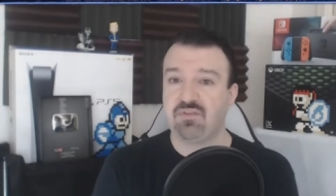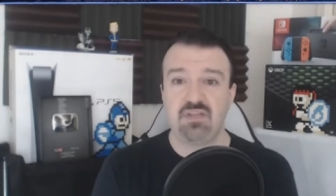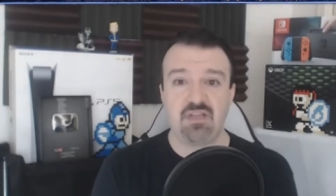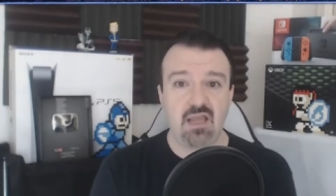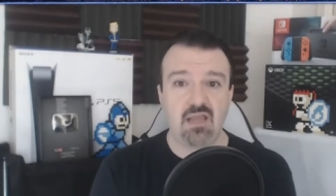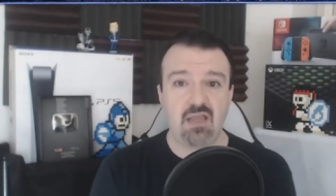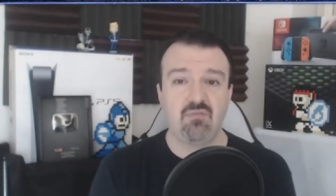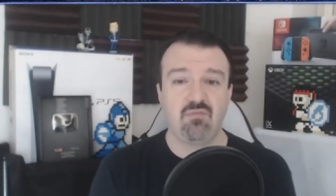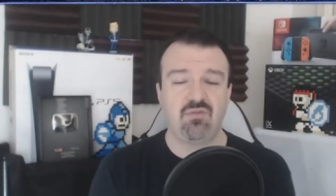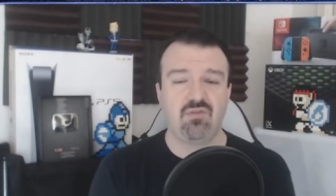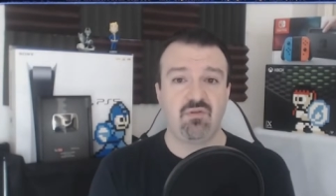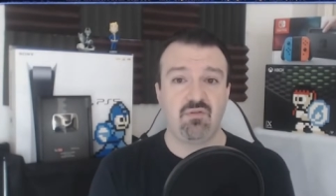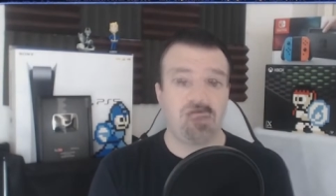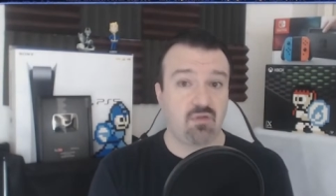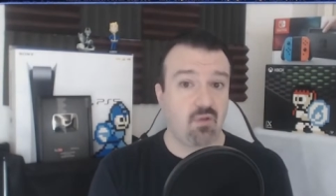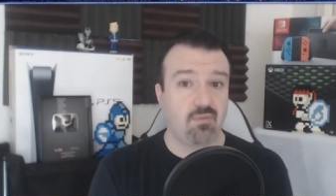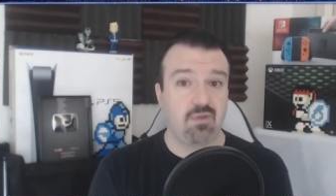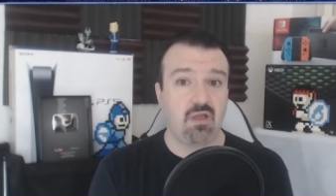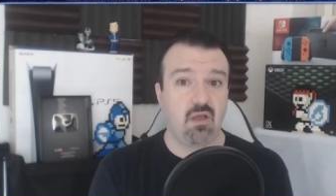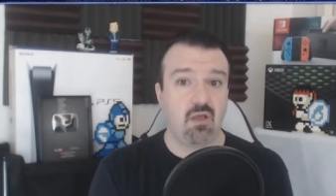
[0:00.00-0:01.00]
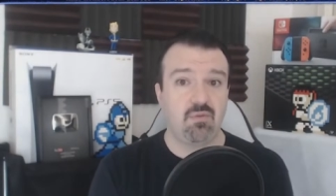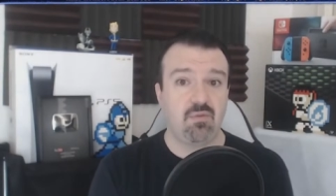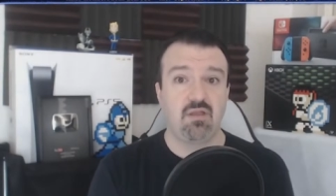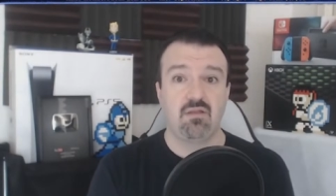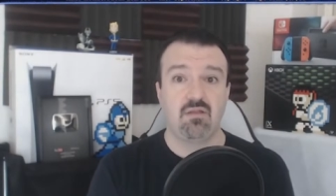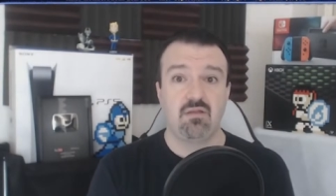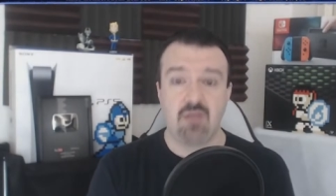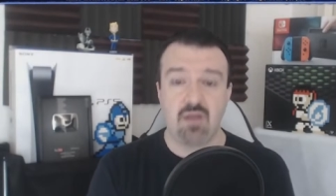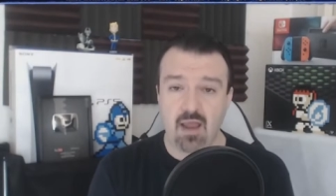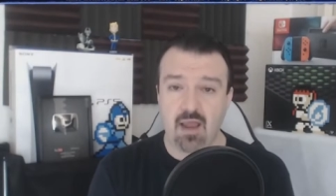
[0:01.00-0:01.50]
the games coming up
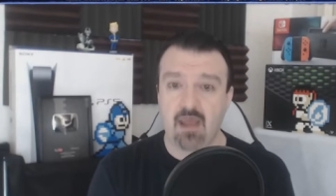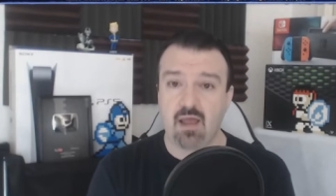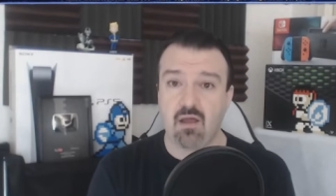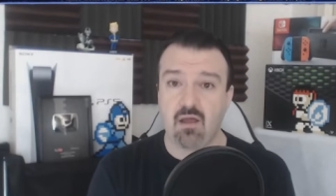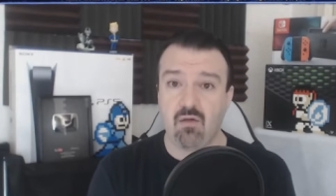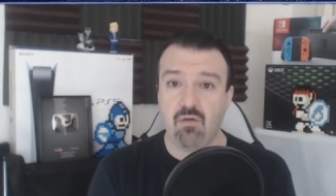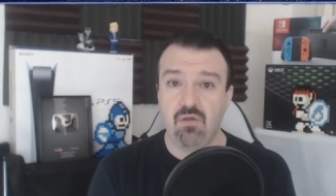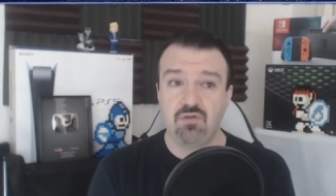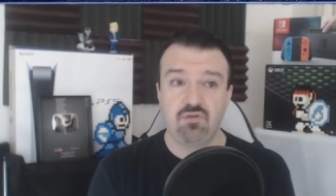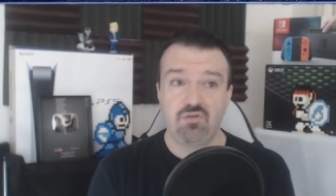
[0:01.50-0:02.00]
now.